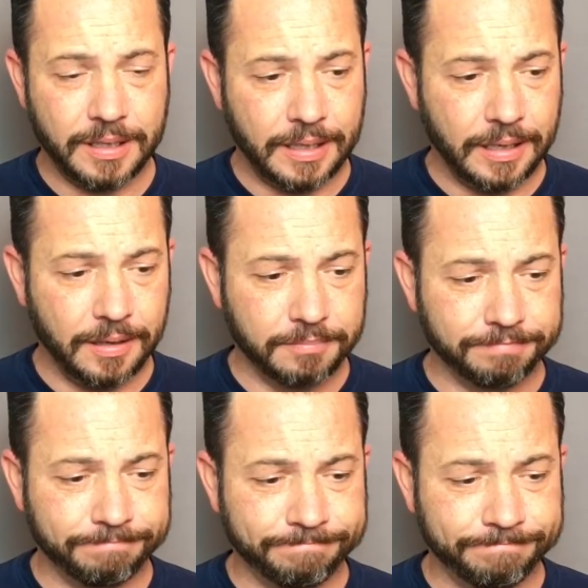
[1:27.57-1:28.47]

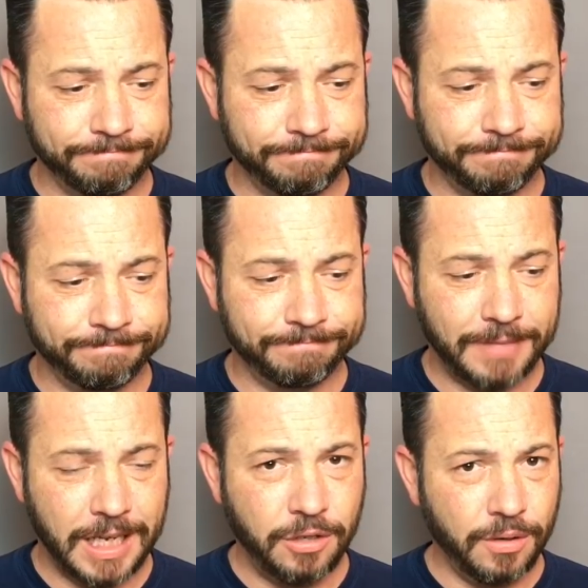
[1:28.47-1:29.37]
Um,
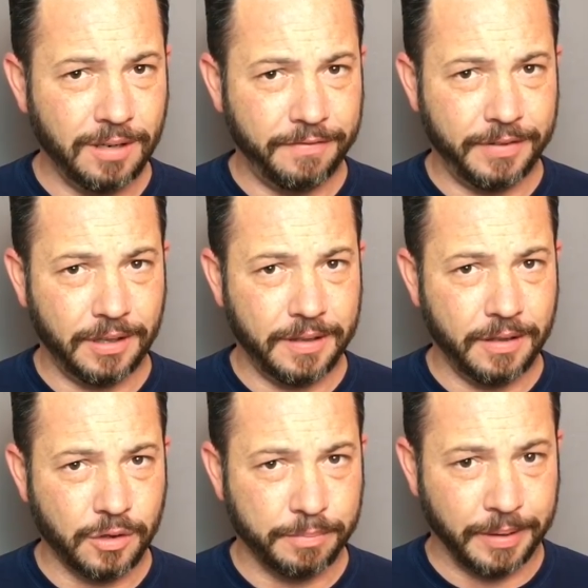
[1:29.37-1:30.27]
and you can fill in
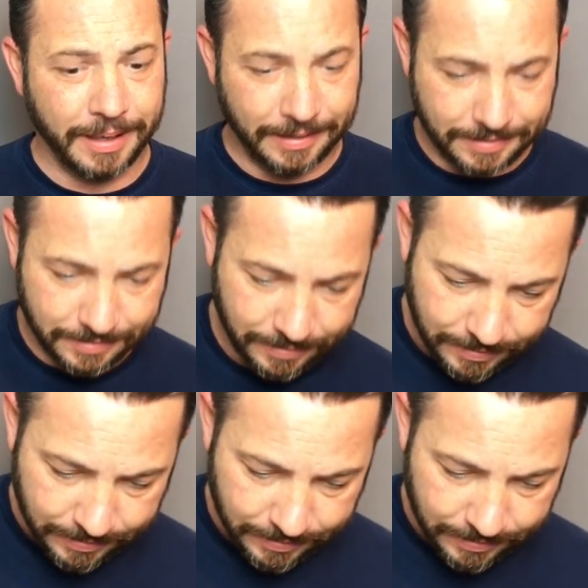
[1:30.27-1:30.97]
those blanks.